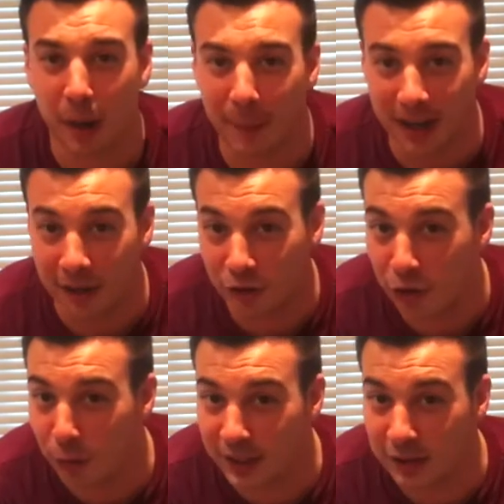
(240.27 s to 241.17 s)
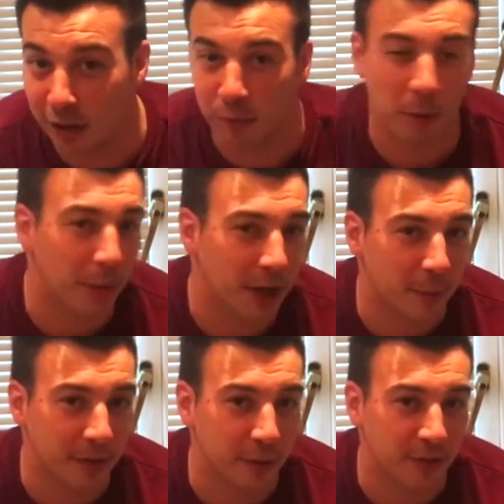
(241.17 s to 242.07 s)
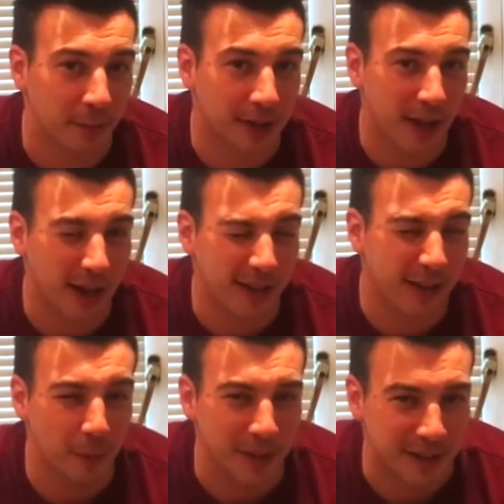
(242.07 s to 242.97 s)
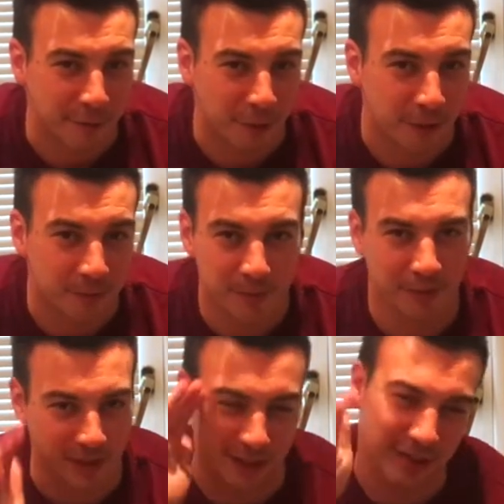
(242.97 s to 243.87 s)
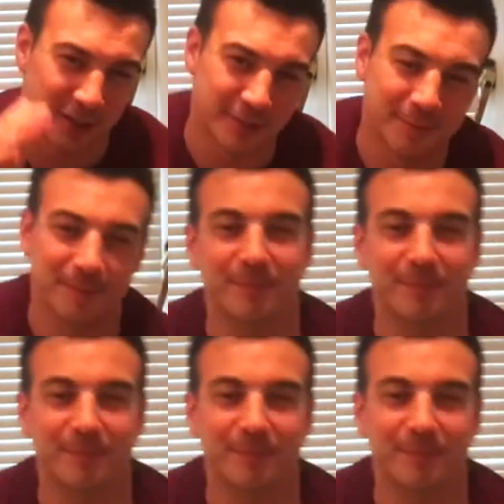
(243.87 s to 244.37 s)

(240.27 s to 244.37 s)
come back in 2 weeks' time where we're going to be doing something a little bit different. Thanks, guys.